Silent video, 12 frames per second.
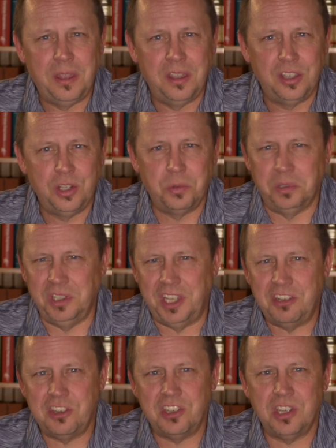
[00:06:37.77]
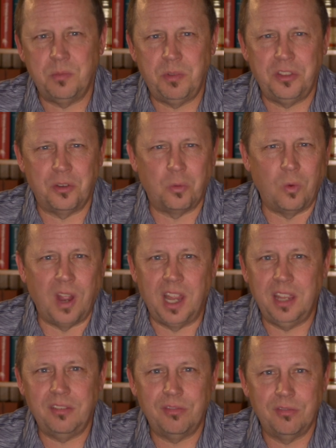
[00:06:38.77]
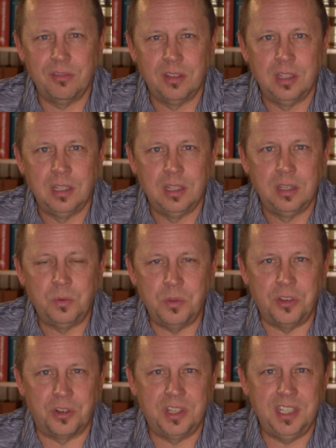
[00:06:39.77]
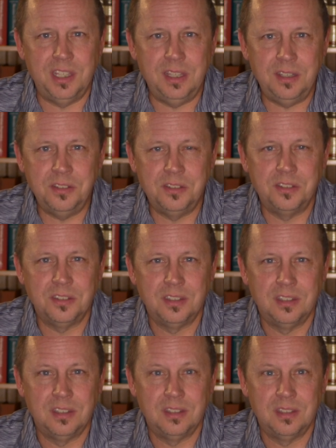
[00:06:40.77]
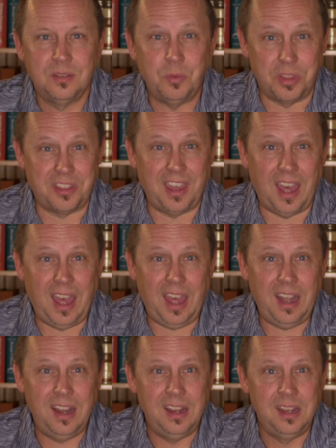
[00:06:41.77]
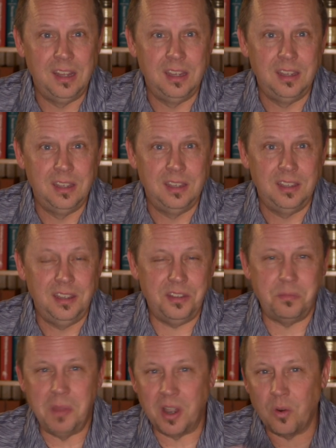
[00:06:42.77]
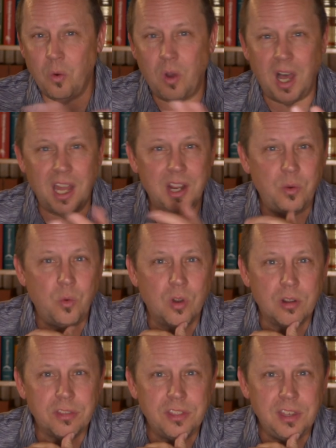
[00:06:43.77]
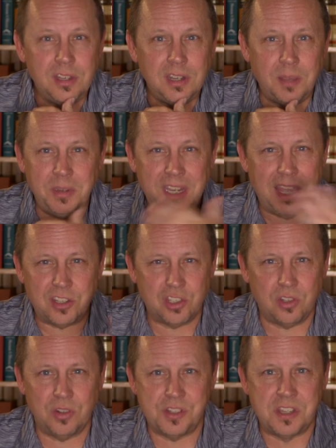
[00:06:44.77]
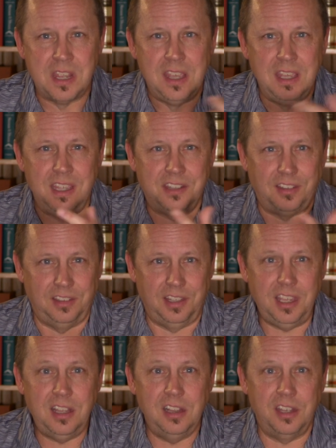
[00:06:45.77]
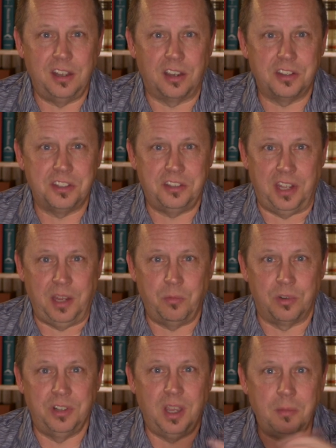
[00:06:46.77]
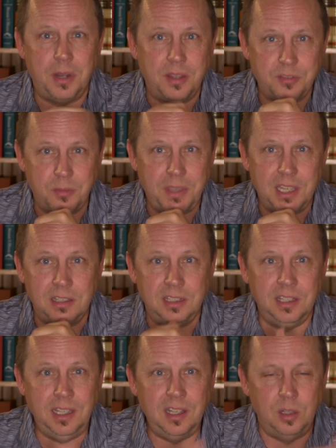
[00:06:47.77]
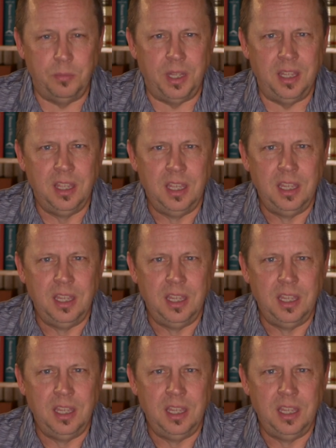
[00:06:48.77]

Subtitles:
Your relationship with your wife, with your kids, with God? Is marijuana worth it? Yeah, sure, it's legal in our state. We're dumb enough to make it legal, but